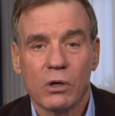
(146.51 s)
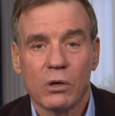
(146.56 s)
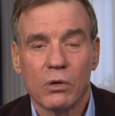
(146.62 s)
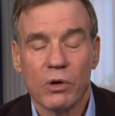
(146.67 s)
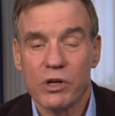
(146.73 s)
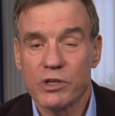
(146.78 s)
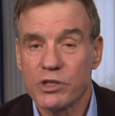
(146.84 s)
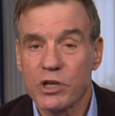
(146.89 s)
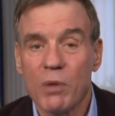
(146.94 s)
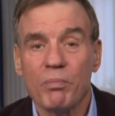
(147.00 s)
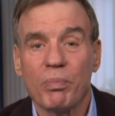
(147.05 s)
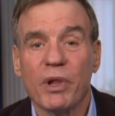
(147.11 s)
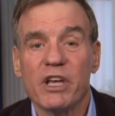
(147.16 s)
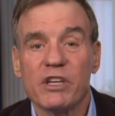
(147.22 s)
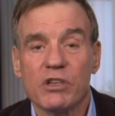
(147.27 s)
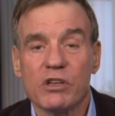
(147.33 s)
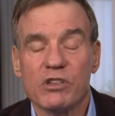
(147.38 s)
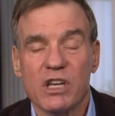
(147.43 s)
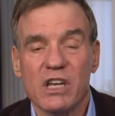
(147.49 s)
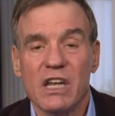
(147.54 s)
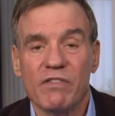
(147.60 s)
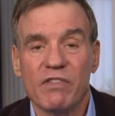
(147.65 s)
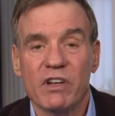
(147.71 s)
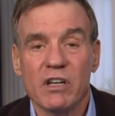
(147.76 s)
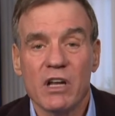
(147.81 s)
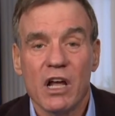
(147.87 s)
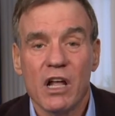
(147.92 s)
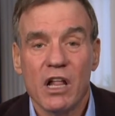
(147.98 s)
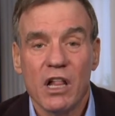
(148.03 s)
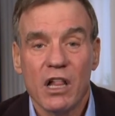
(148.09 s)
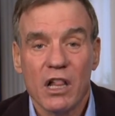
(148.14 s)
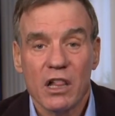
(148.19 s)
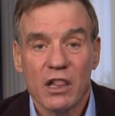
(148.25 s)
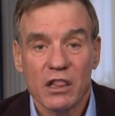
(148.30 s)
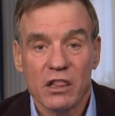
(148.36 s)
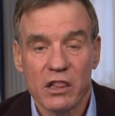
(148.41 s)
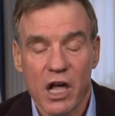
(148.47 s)
or in some places even
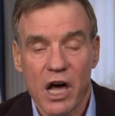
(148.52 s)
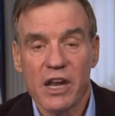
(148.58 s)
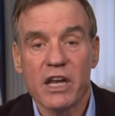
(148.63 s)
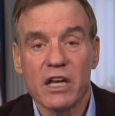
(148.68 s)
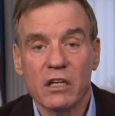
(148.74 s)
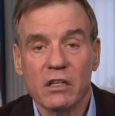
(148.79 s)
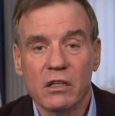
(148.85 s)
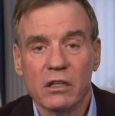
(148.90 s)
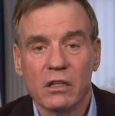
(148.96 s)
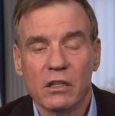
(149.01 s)
letting